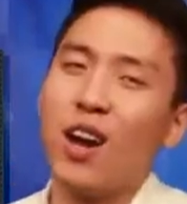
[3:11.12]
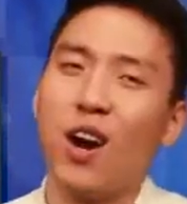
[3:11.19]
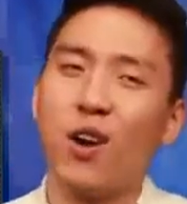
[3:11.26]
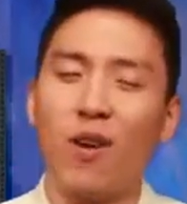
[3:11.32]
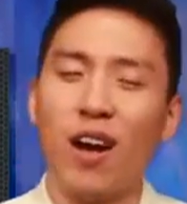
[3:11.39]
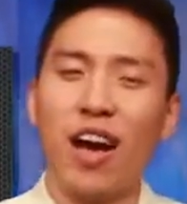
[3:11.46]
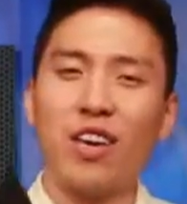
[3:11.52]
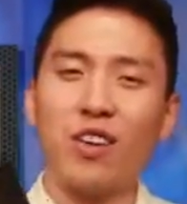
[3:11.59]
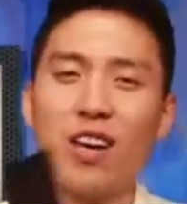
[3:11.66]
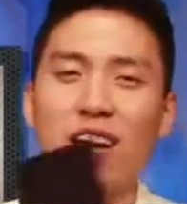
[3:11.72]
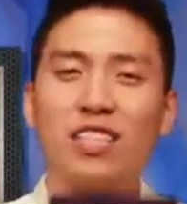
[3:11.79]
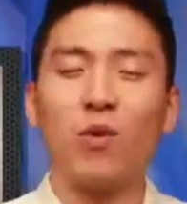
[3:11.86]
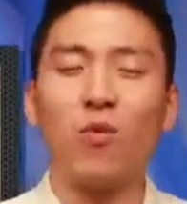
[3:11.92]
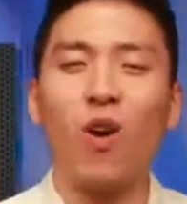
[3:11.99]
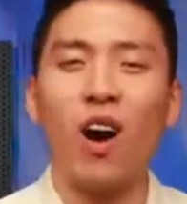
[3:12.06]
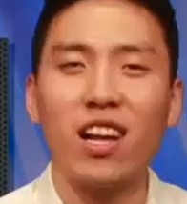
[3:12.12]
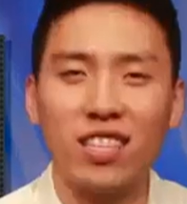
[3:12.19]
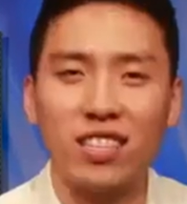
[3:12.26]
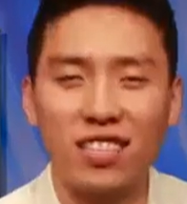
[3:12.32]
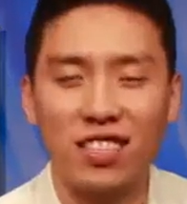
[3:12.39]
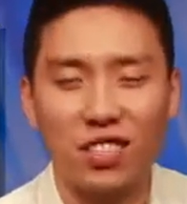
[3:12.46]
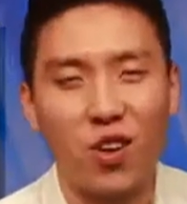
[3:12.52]
Alright, you guys are
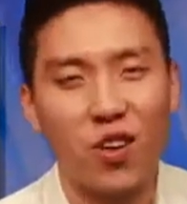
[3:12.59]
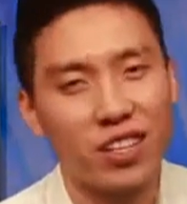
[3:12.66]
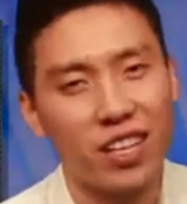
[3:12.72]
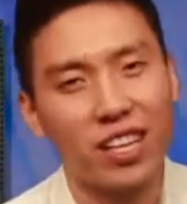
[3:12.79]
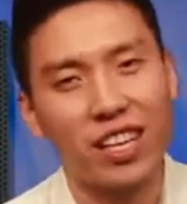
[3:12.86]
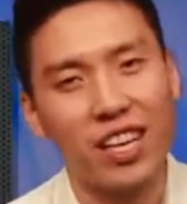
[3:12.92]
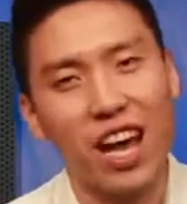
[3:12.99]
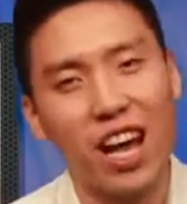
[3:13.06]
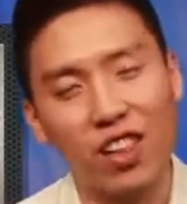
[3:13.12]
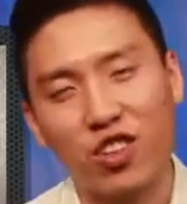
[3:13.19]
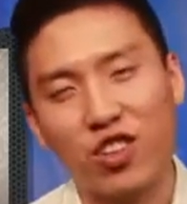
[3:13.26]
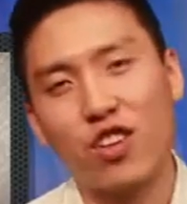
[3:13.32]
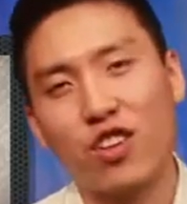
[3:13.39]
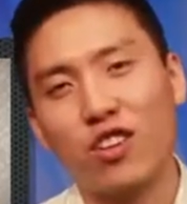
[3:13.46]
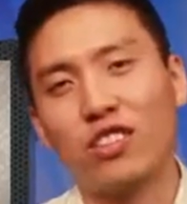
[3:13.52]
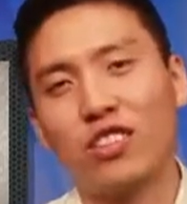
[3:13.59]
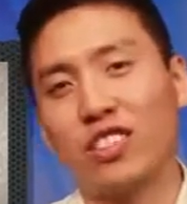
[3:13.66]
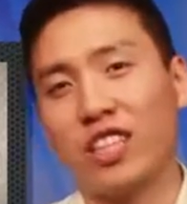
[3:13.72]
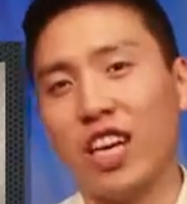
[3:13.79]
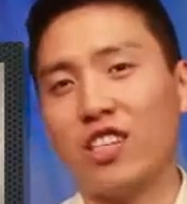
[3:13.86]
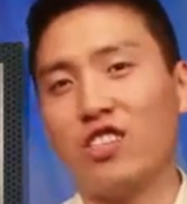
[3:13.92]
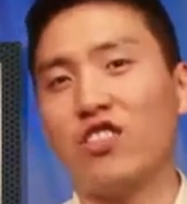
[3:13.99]
watching Stardaily Hallyu News.
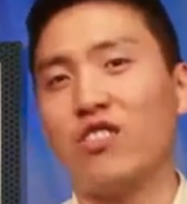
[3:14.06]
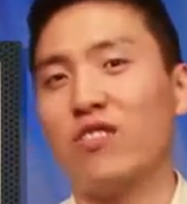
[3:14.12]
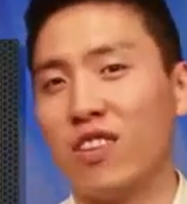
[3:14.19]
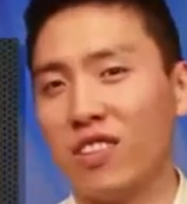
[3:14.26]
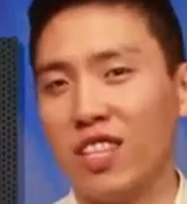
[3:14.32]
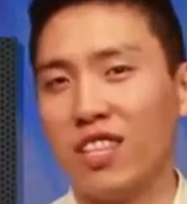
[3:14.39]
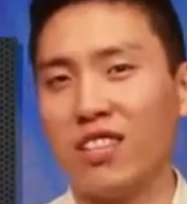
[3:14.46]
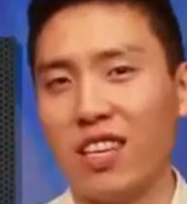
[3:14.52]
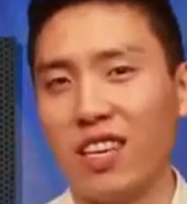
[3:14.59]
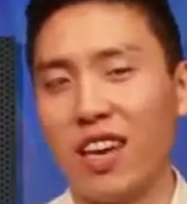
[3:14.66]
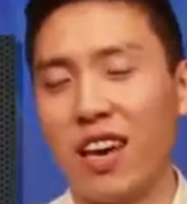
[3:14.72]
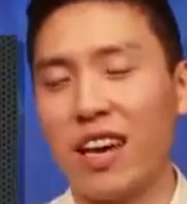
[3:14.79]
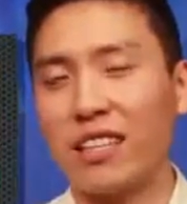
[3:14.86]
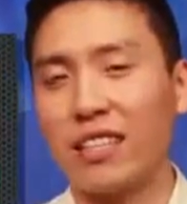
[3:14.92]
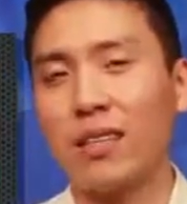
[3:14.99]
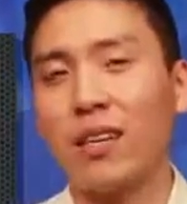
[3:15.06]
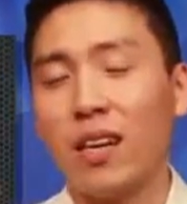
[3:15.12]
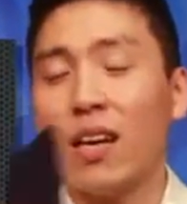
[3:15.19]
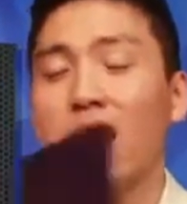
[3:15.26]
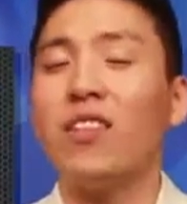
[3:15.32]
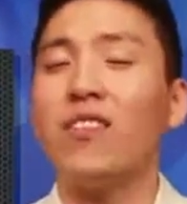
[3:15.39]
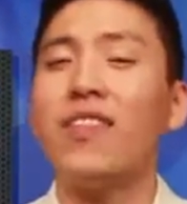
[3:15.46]
Stay tuned until the end.
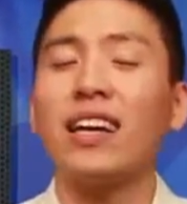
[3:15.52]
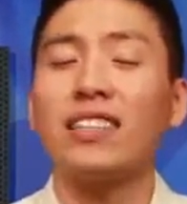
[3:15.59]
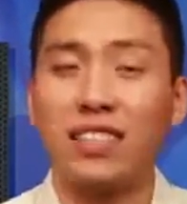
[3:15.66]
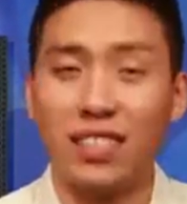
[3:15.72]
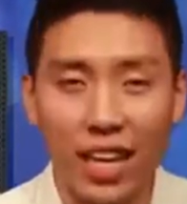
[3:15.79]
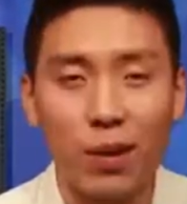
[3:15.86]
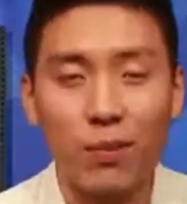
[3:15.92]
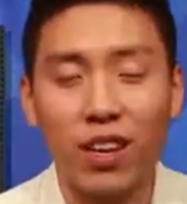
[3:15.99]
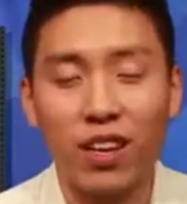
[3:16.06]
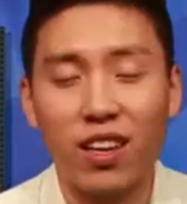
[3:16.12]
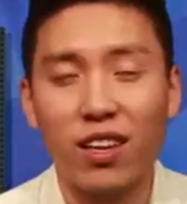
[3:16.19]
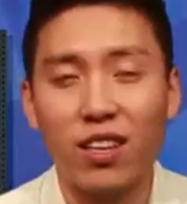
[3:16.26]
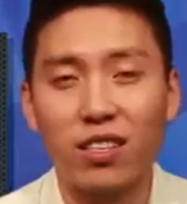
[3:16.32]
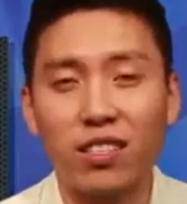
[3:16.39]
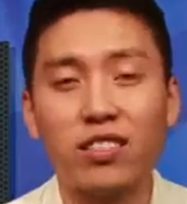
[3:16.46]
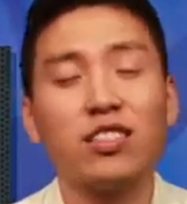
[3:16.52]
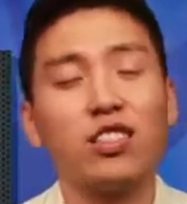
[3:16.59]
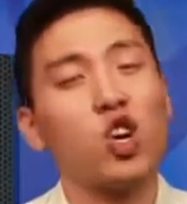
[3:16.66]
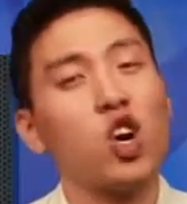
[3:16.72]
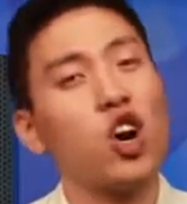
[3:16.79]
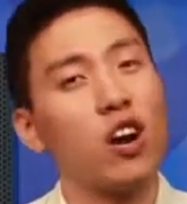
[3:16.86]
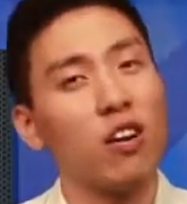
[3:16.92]
The next segment is
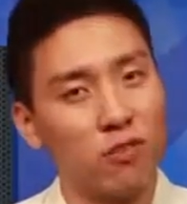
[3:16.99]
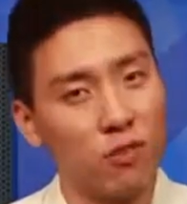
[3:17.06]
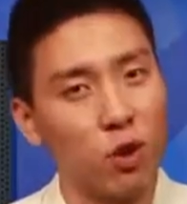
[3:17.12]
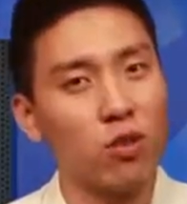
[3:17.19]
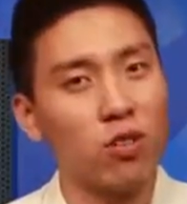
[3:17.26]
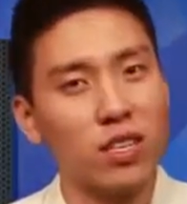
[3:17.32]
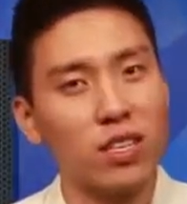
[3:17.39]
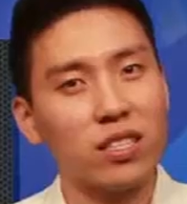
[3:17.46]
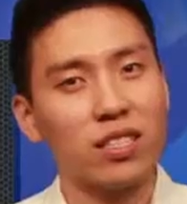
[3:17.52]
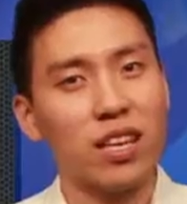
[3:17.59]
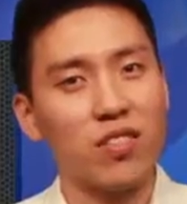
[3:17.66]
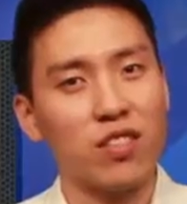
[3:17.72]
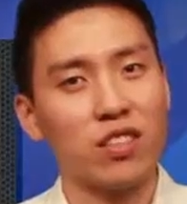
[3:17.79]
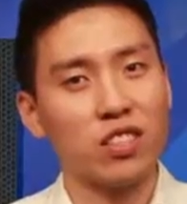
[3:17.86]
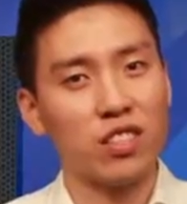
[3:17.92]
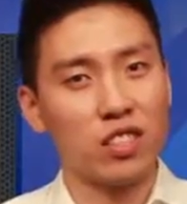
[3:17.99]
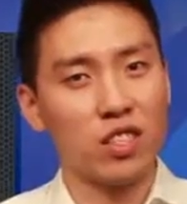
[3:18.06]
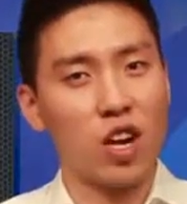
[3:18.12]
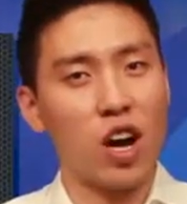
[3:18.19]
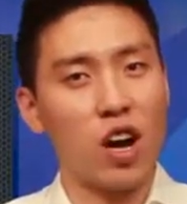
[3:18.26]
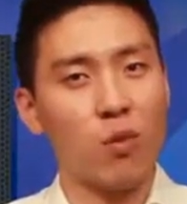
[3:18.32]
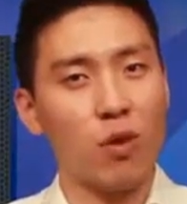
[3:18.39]
Star Focus, and the
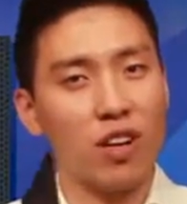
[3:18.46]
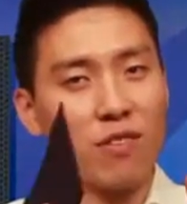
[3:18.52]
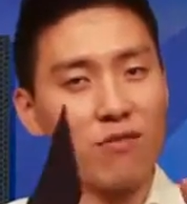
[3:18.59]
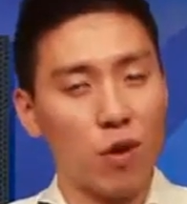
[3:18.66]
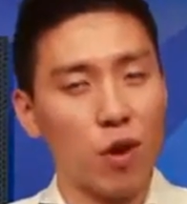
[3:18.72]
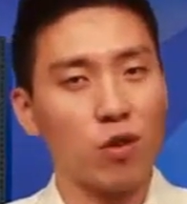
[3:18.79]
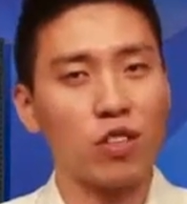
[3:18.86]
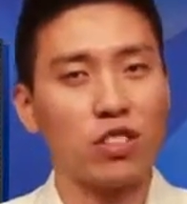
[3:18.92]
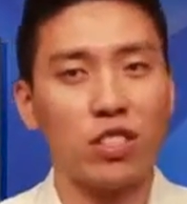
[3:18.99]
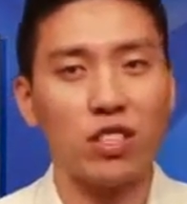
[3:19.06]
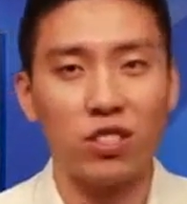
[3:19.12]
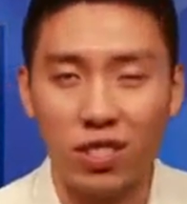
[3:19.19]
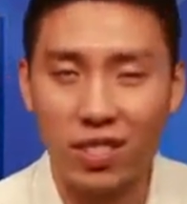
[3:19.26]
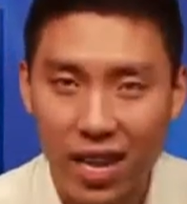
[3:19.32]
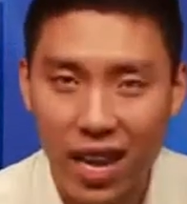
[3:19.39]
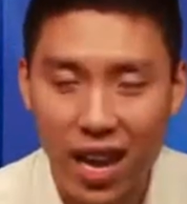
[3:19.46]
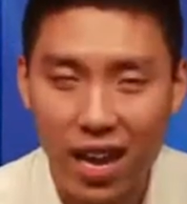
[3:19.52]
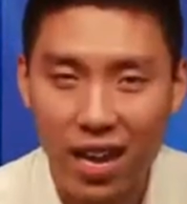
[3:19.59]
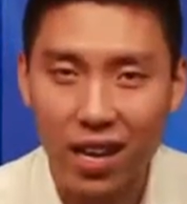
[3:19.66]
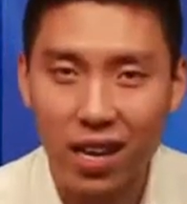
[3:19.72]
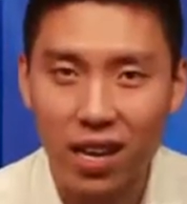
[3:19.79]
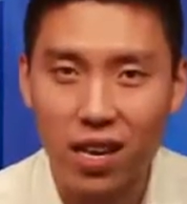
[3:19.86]
star we're gonna focus on today